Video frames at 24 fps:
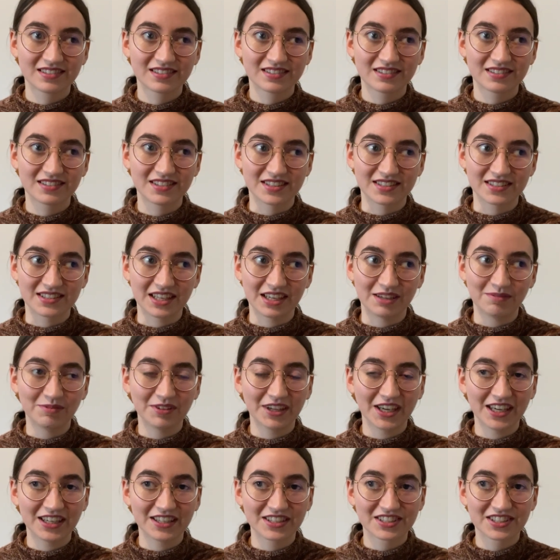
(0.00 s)
the same
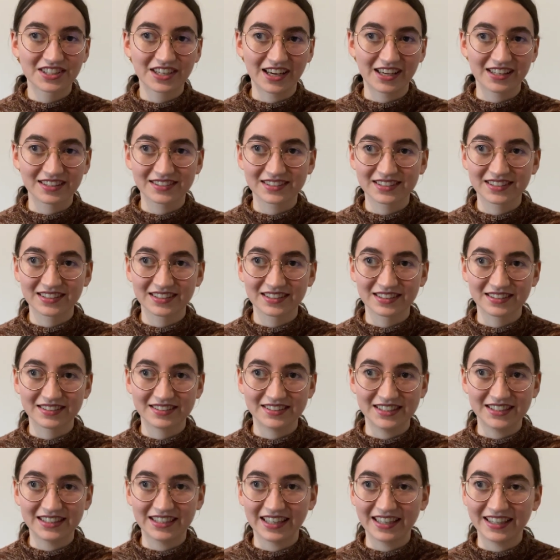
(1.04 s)
gauge as a
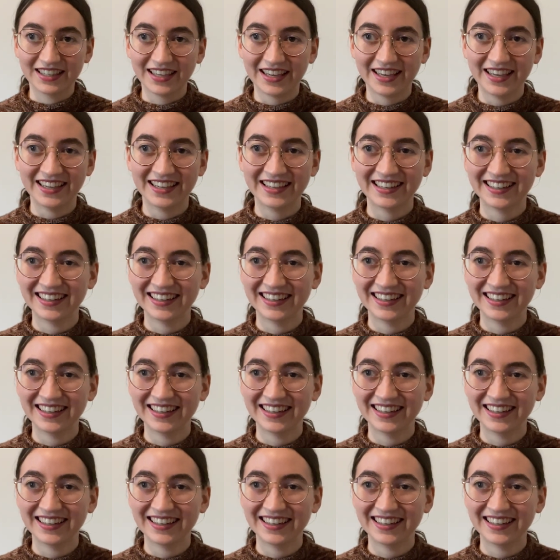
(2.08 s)
decay.